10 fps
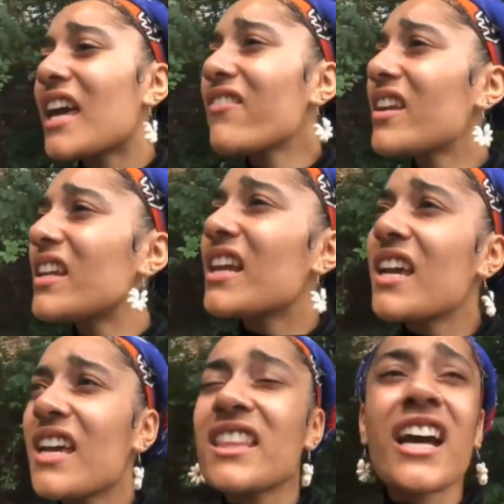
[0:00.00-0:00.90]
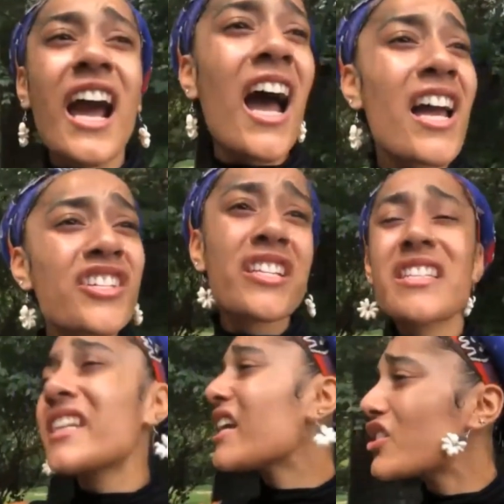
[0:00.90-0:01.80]
first and foremost, was
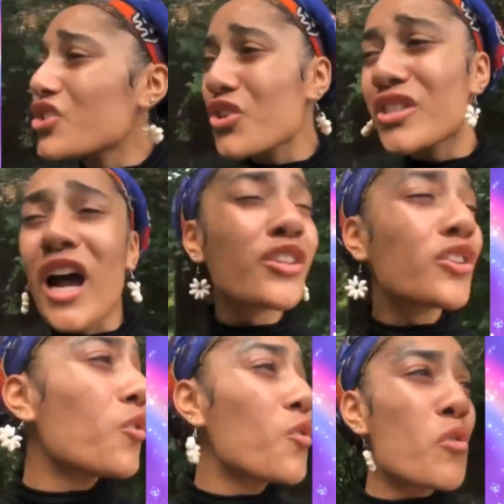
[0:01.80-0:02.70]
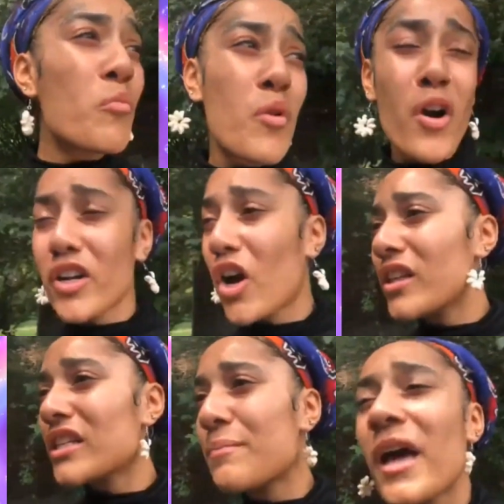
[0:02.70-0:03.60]
coming to check on her child
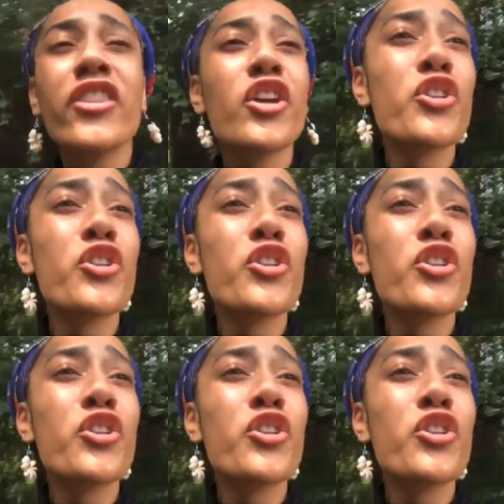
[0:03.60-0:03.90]
because she knows